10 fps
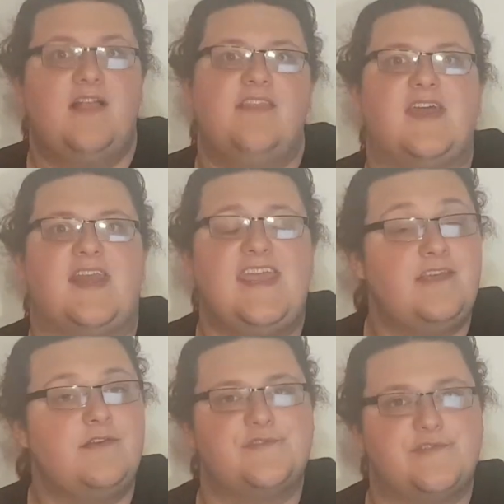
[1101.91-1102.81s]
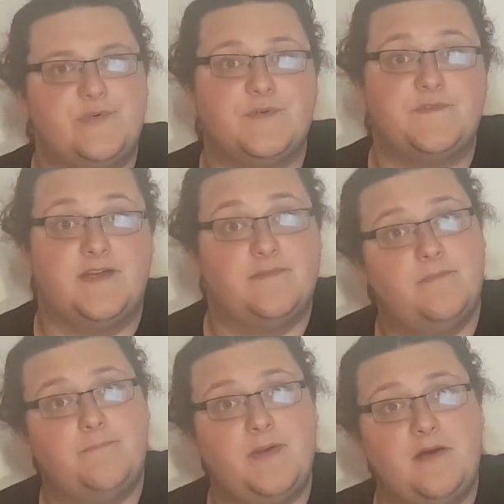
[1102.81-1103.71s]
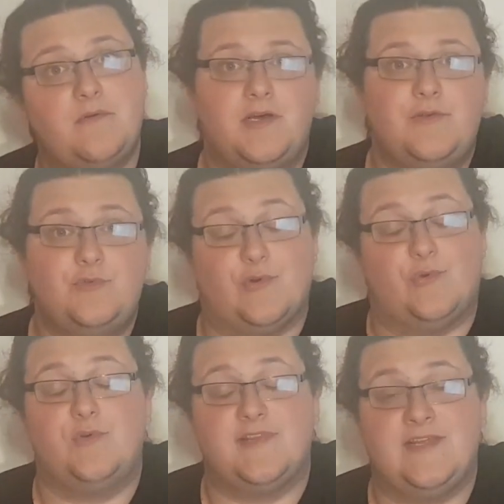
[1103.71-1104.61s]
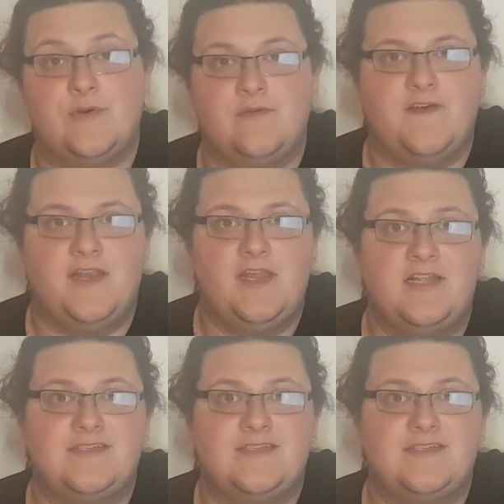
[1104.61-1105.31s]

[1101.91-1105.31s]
that he used an orphan, well, not all of the orphan,